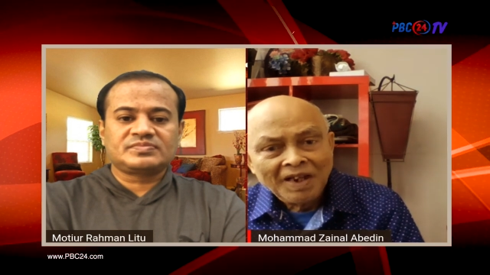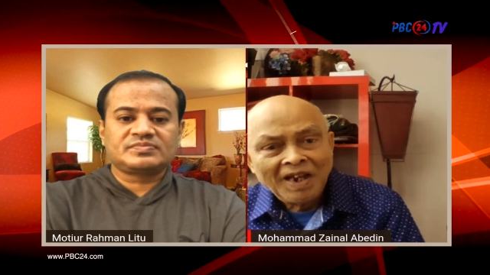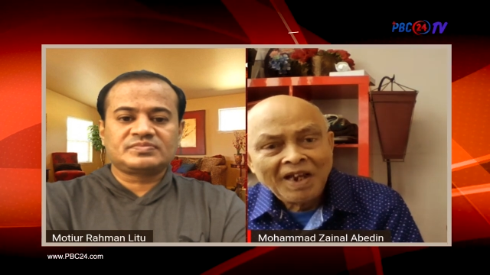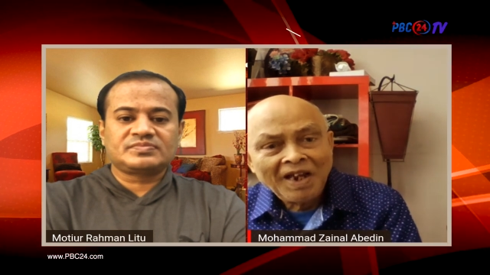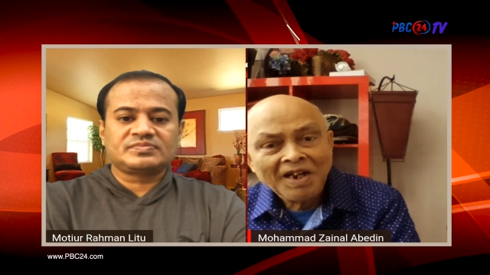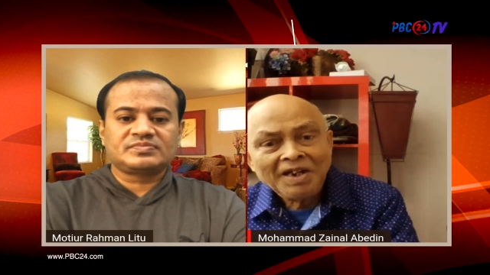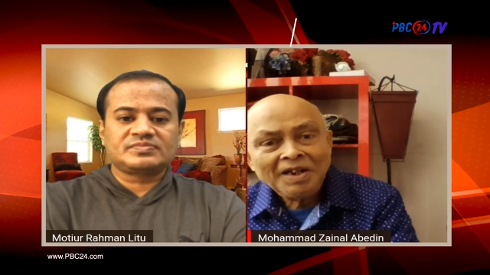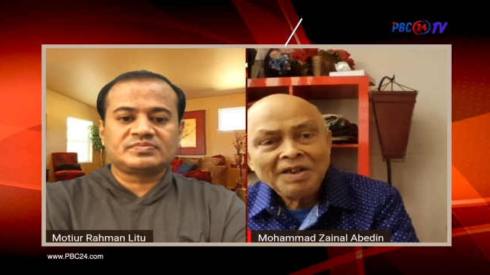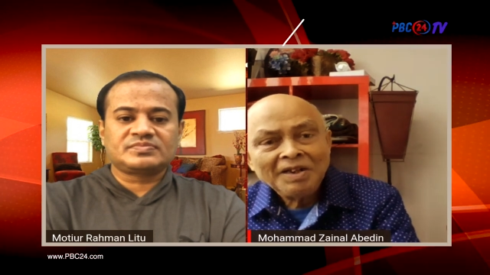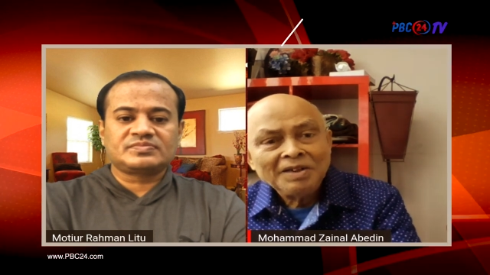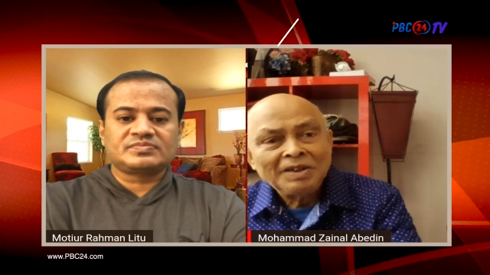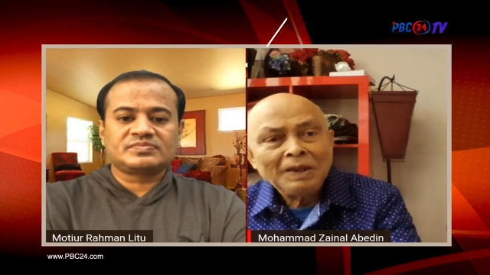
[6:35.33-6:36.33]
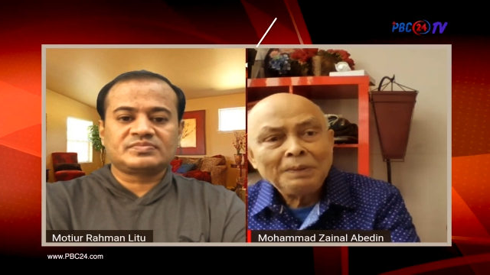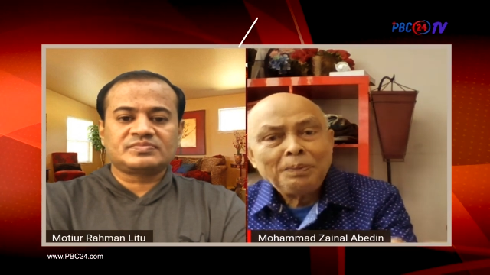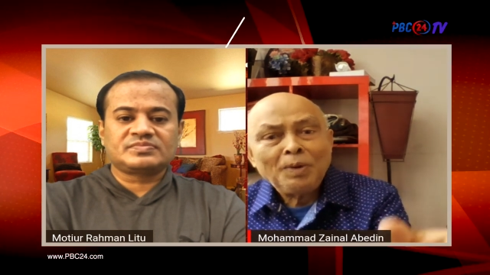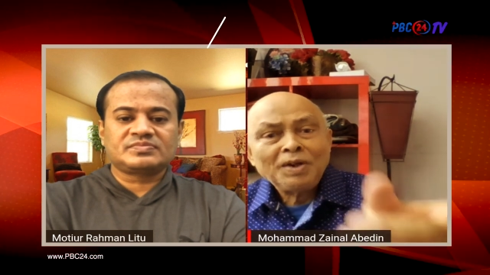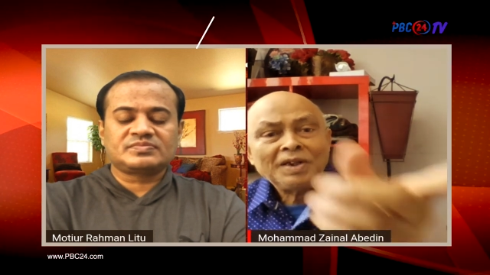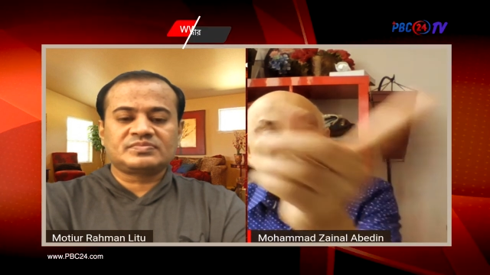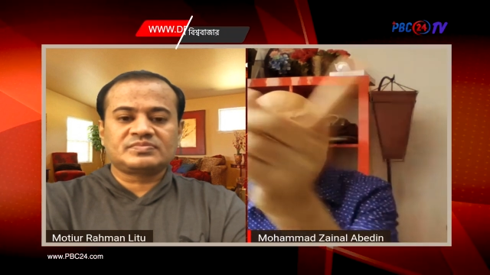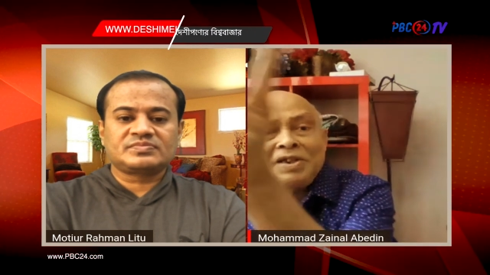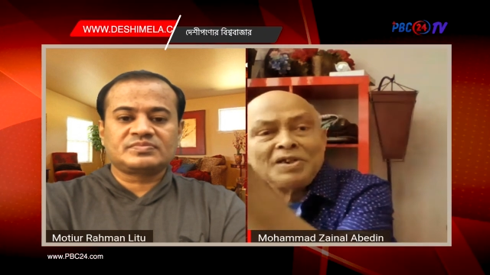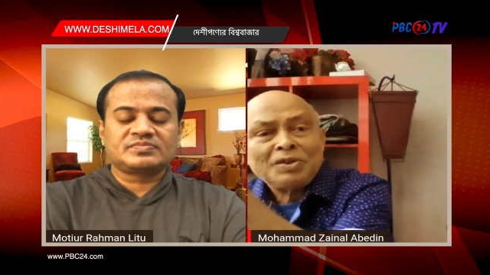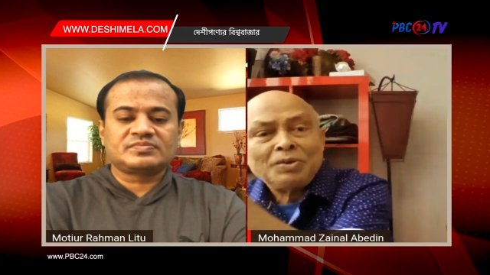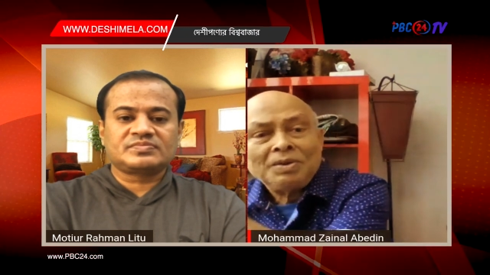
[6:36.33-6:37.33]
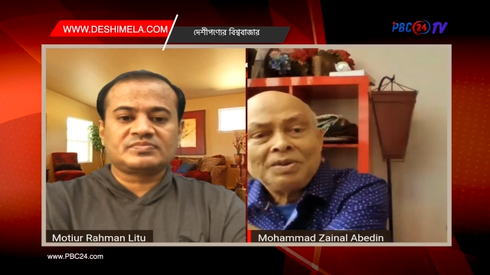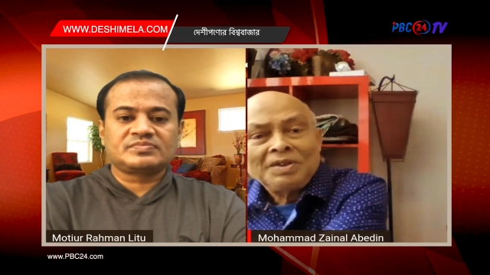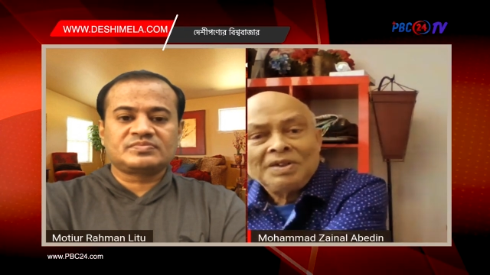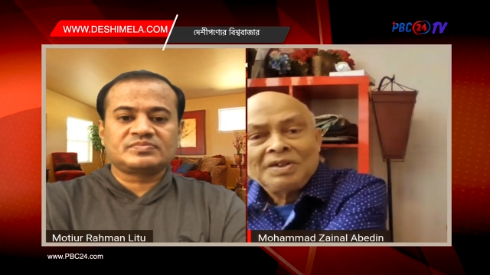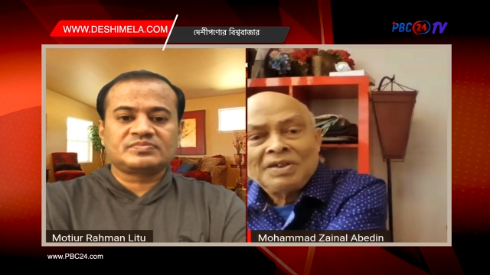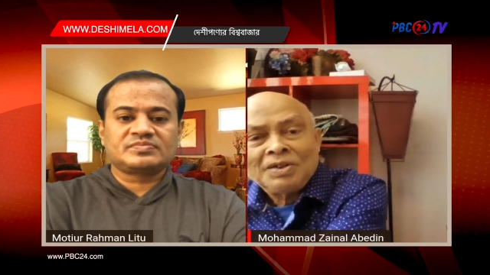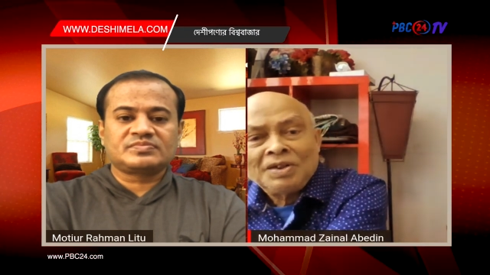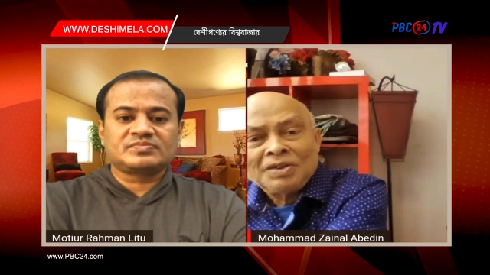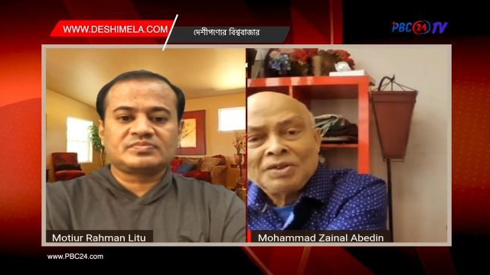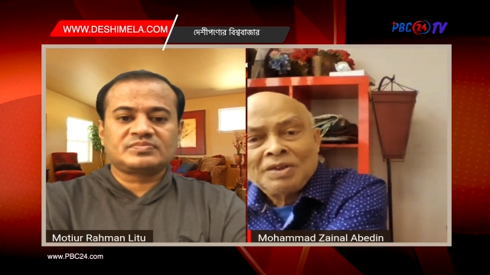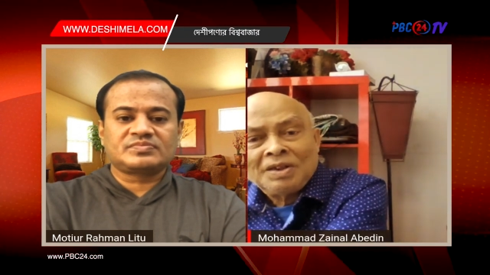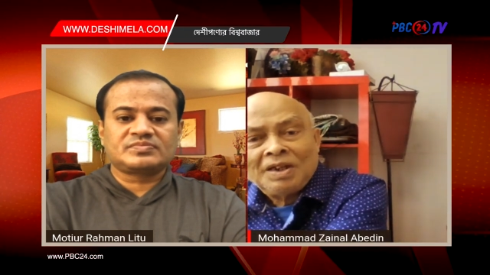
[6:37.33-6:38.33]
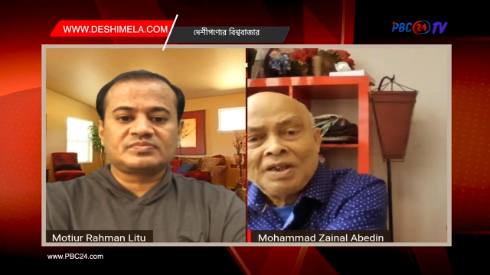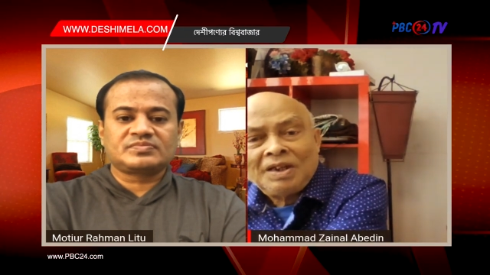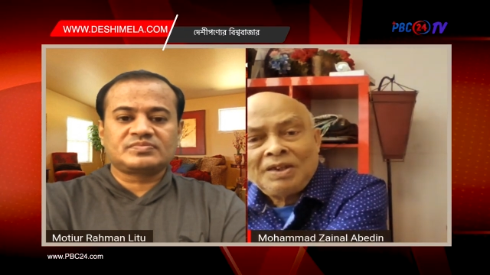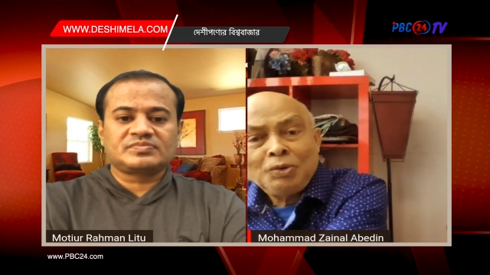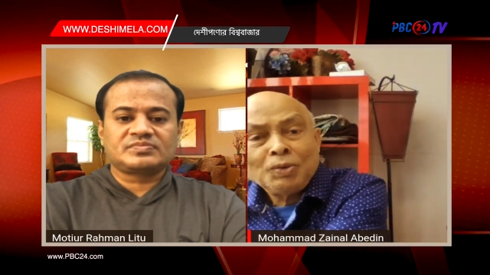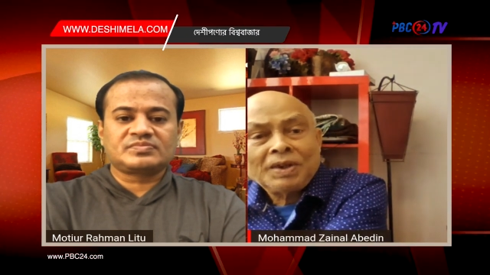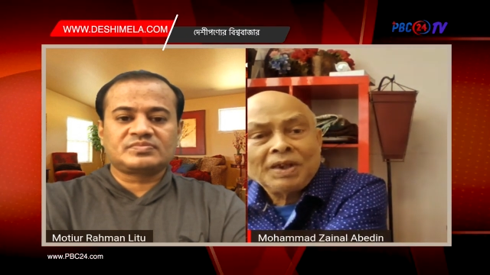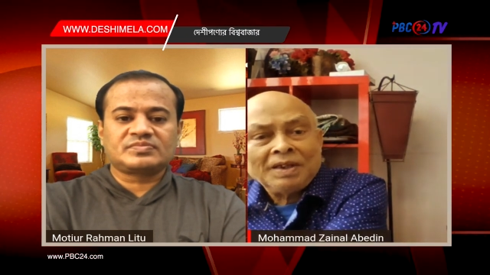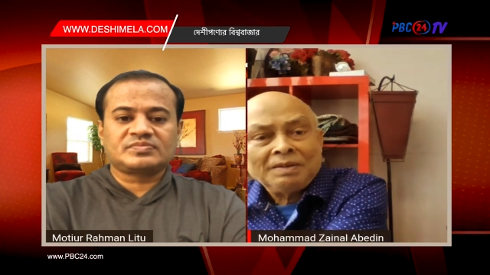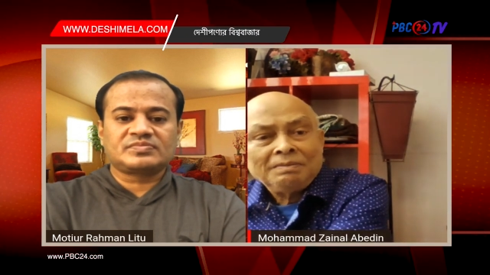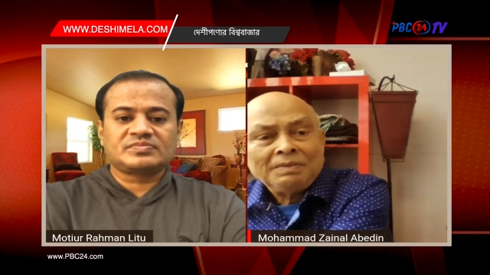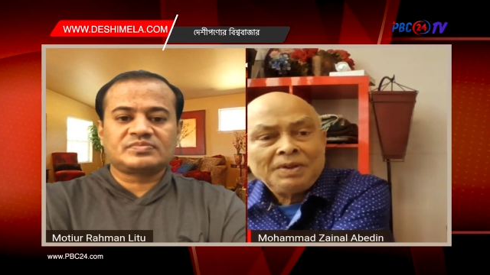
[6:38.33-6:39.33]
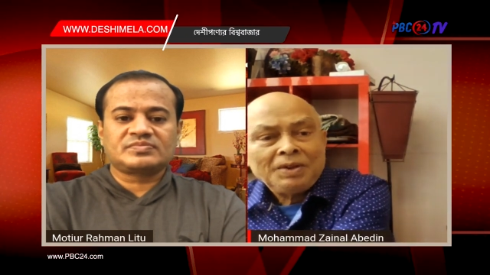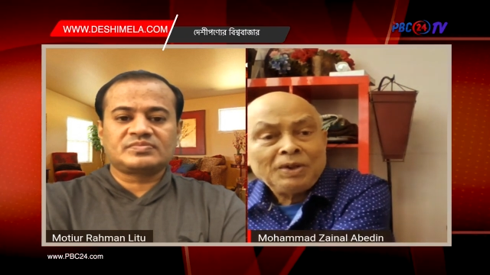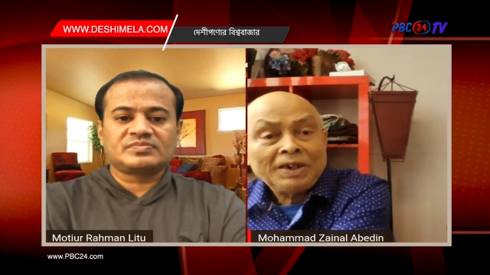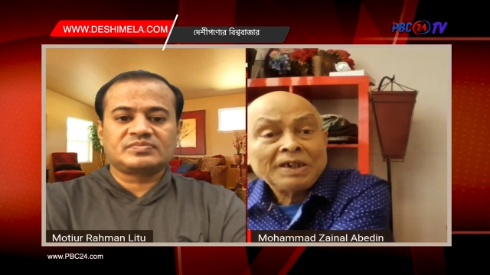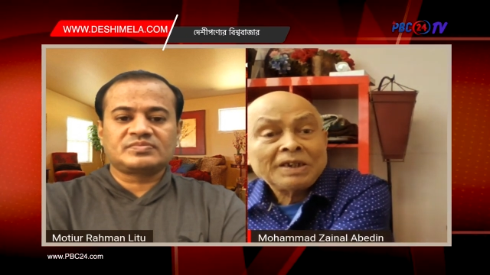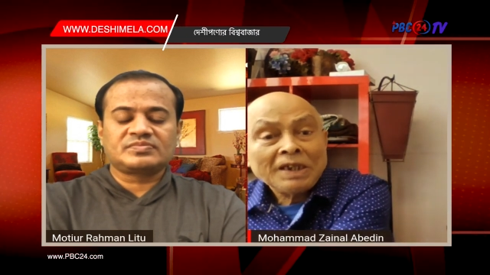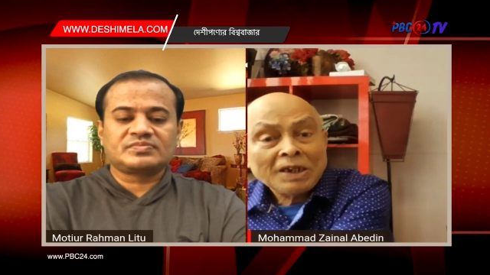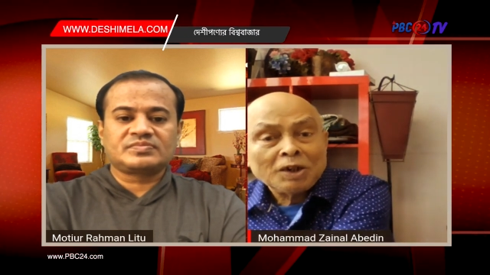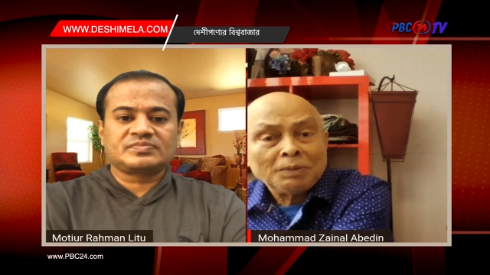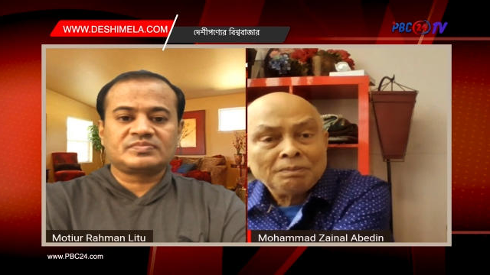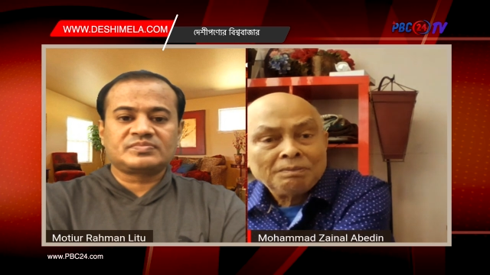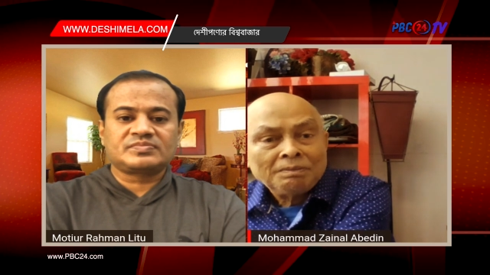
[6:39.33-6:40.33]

Speaker 1: and they fought against U K, United Kingdom,